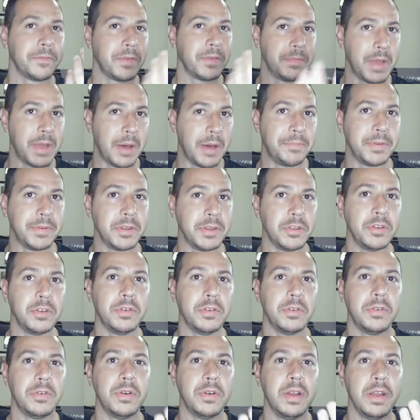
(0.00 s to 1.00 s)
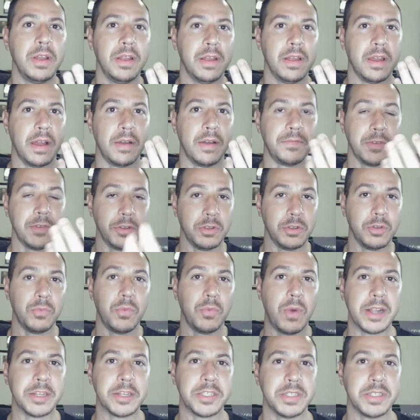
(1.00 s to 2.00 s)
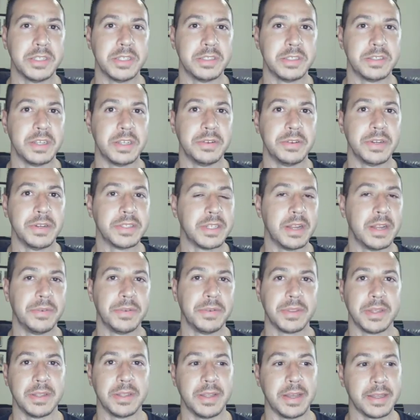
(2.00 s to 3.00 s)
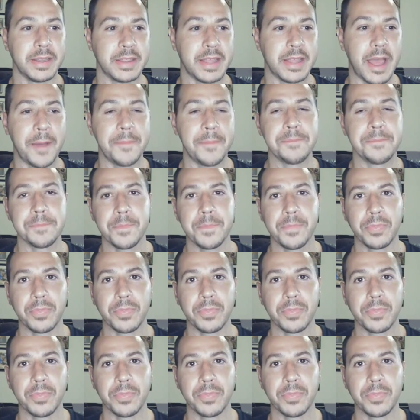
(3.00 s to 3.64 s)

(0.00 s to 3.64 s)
from helping you, uh, you watching this series and everything like that.